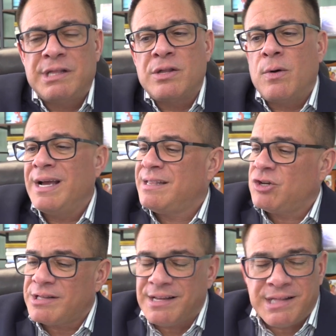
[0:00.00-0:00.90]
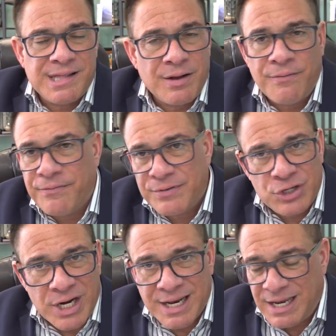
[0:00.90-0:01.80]
So it's just a self
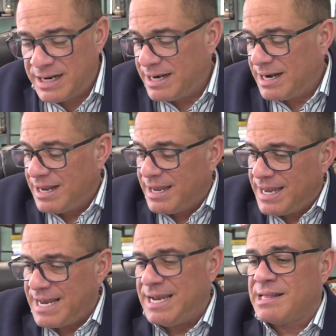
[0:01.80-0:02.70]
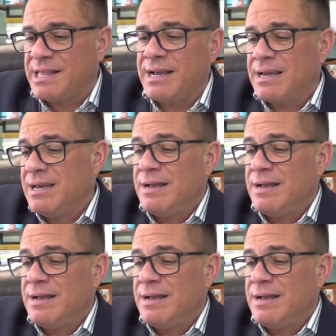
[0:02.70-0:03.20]
check in. Hey, it's like,